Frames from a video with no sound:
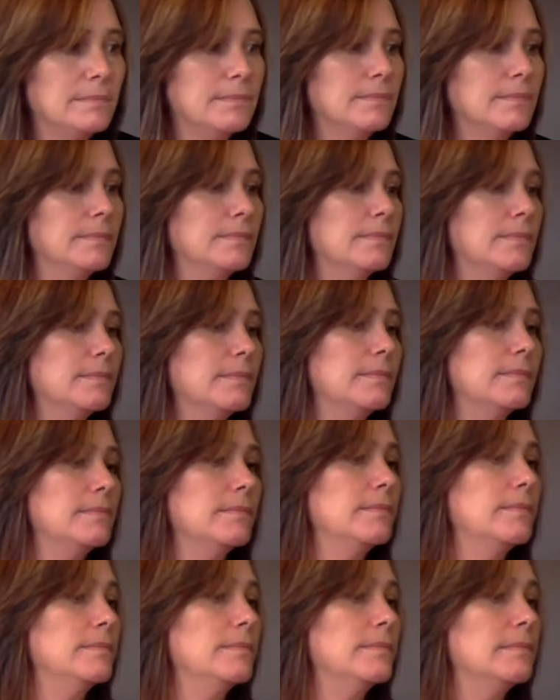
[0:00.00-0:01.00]

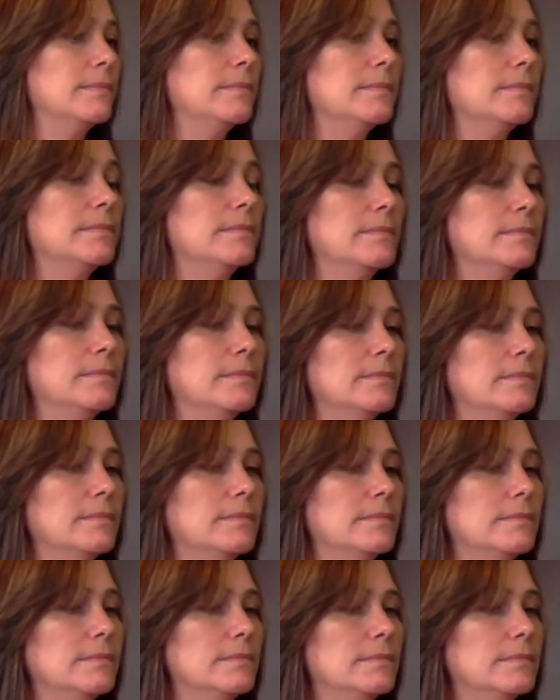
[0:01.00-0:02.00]

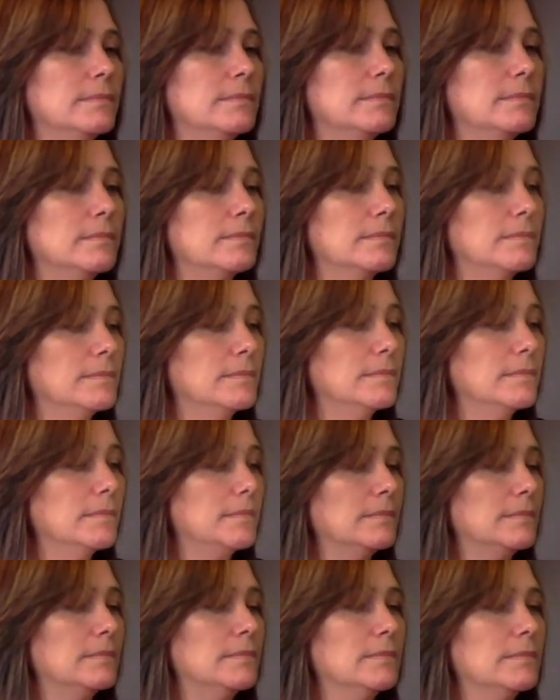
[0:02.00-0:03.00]

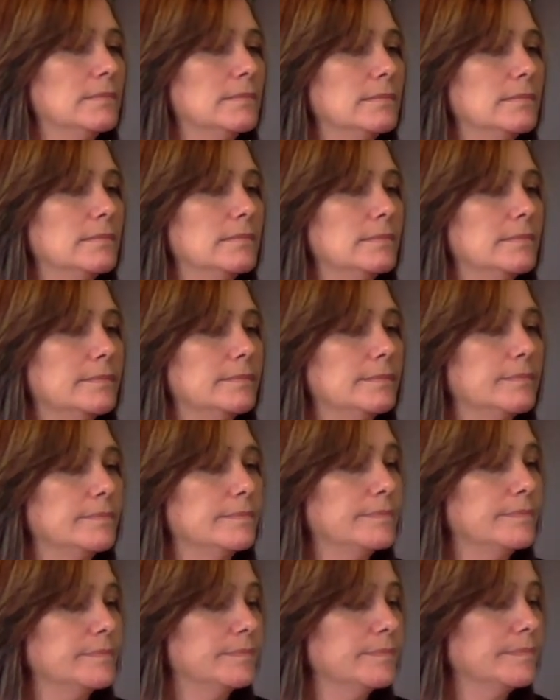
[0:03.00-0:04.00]

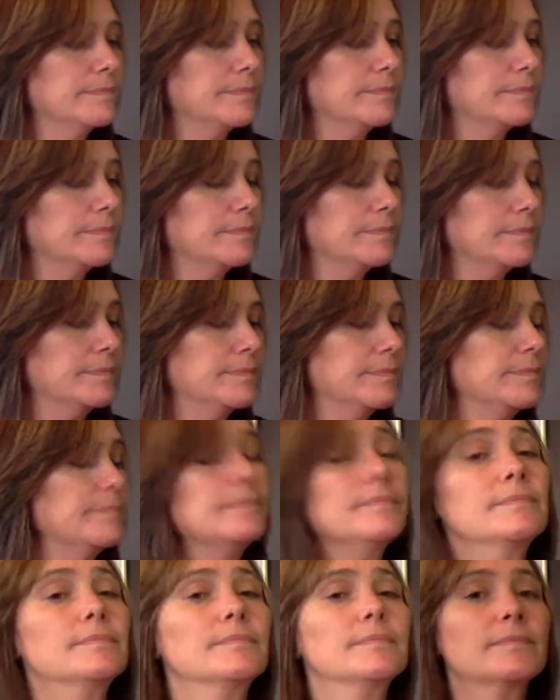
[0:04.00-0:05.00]

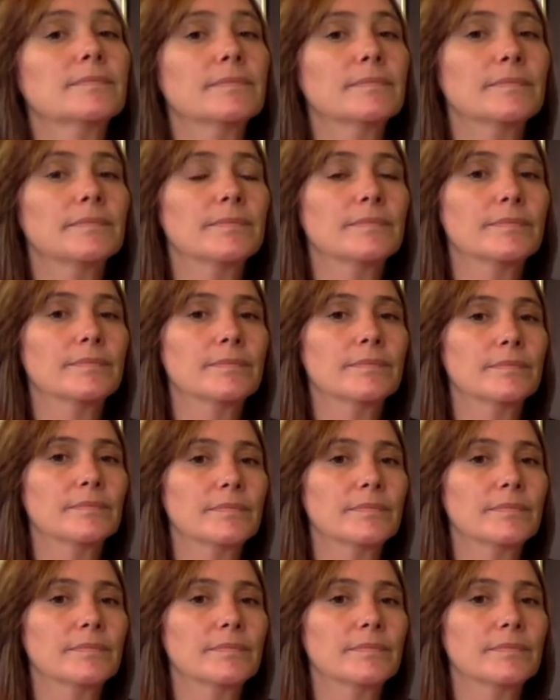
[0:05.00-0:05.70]
(silence)